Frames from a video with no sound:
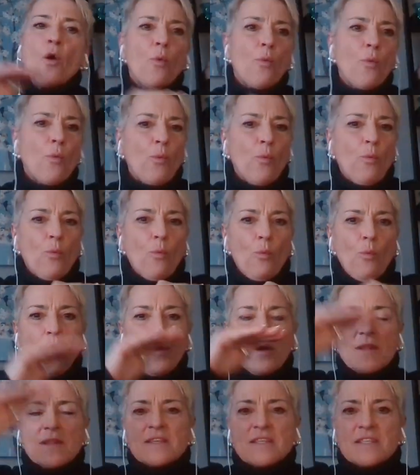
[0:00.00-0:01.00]

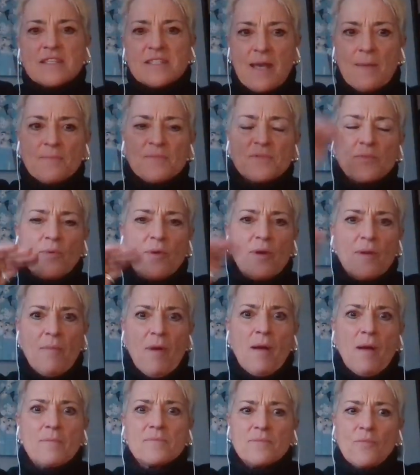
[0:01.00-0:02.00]
What are the steps where
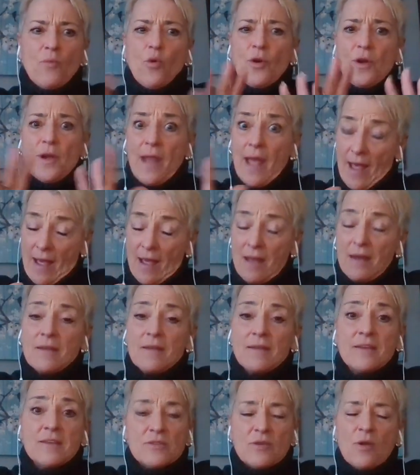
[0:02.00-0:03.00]
mom or
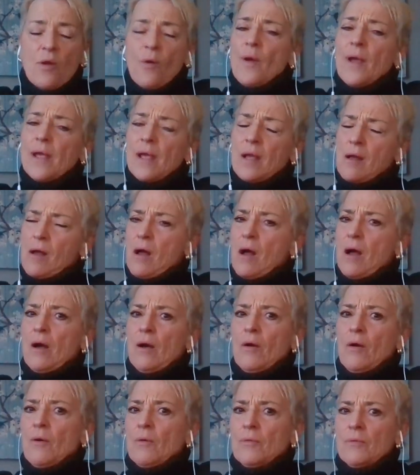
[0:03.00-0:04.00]
dad is going, uh
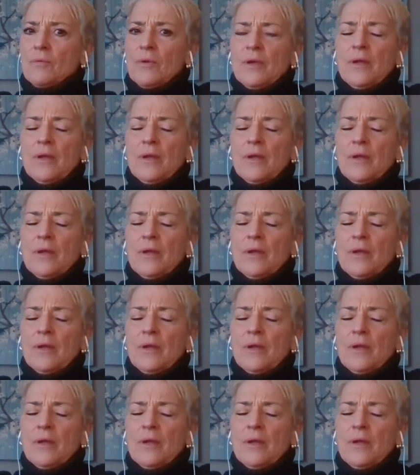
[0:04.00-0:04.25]
oh,